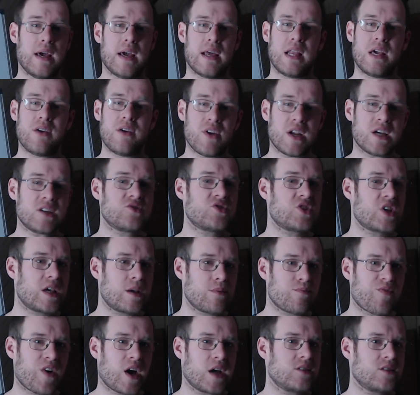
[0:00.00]
And even in
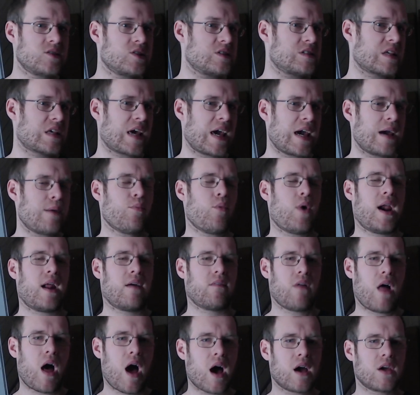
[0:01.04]
team fights, as the game went
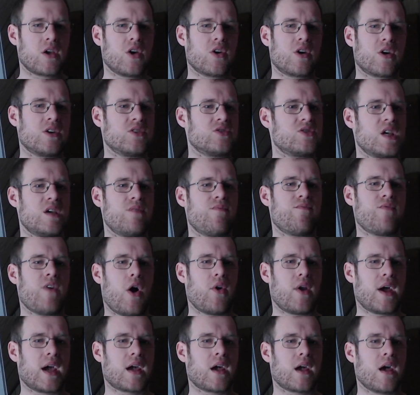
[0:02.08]
along, you could see
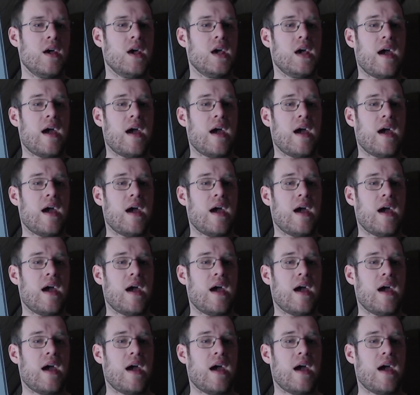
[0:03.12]
Fodik